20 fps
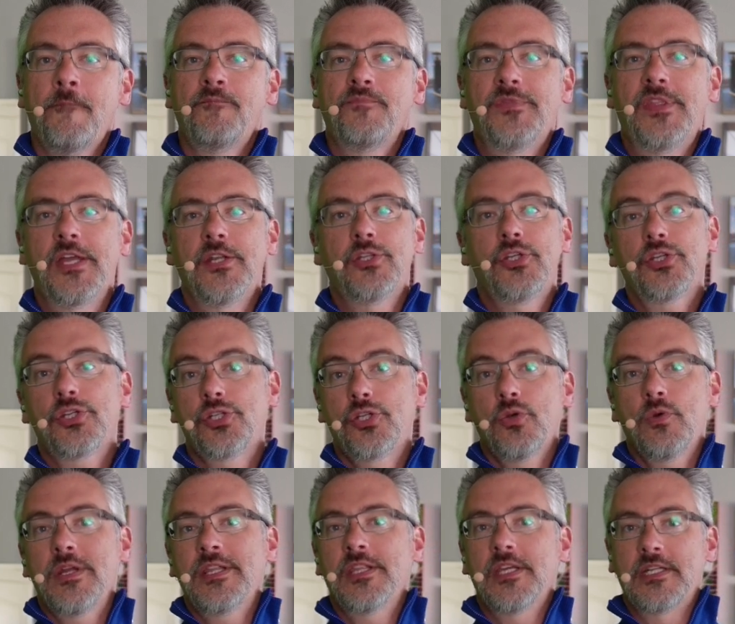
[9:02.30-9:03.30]
then just
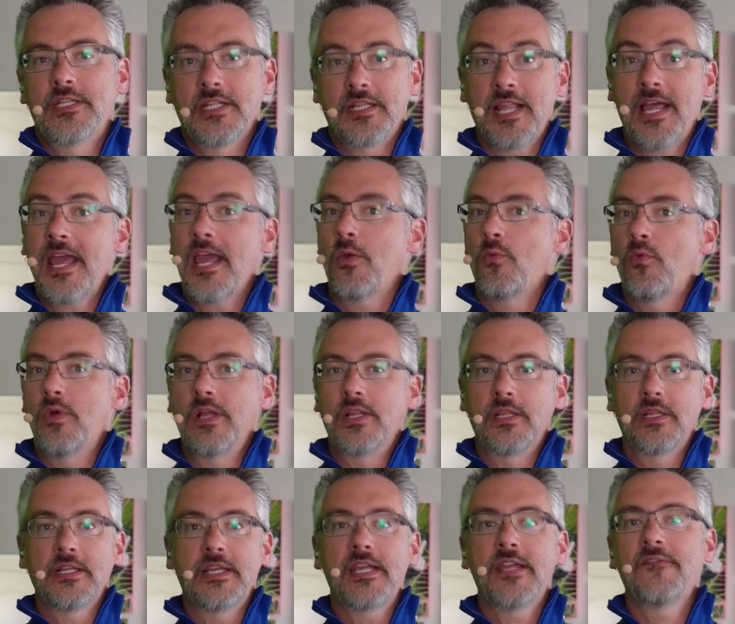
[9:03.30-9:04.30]
doing the delay
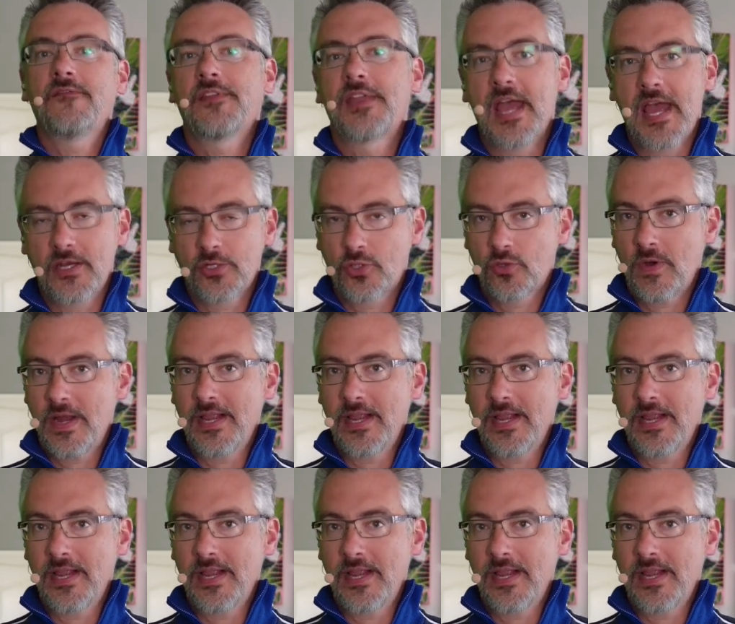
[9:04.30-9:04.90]
will leave that